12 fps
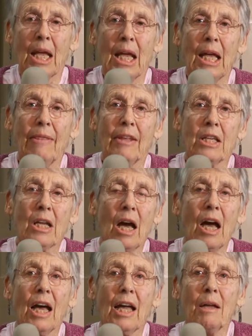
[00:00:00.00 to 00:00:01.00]
And the
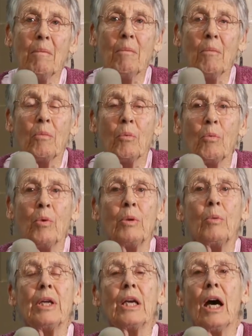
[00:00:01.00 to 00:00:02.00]
time
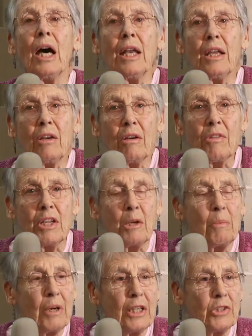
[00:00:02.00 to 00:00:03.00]
when we got here, the
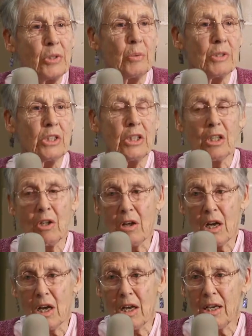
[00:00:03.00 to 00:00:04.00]
depression was still
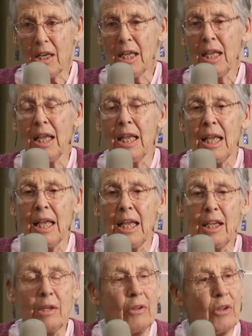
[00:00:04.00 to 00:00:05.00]
on.
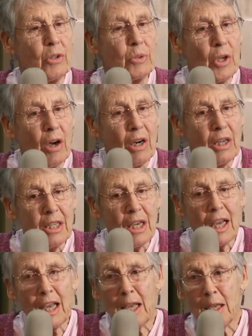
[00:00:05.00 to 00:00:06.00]
You know, there's hard
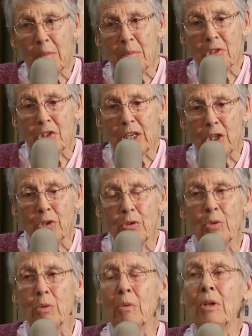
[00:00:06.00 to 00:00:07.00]
times, and
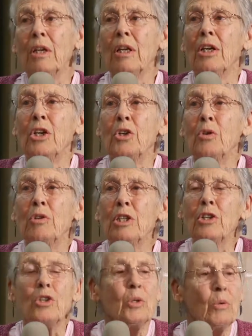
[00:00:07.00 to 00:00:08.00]
you you
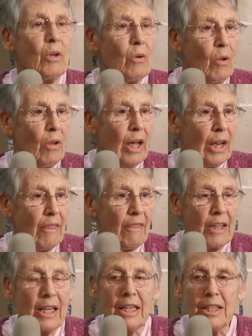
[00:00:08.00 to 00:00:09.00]
didn't do a whole lot of
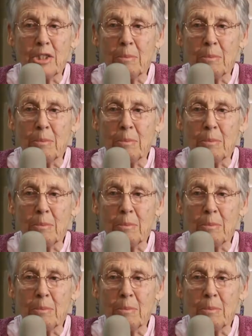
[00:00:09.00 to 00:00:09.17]
things.